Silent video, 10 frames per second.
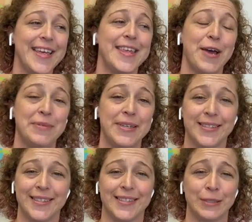that
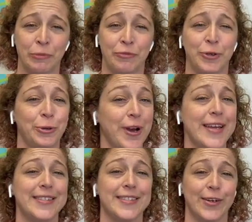means some of the
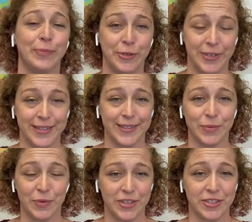greats are putting
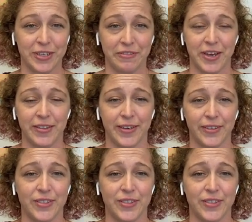some of their stuff out there.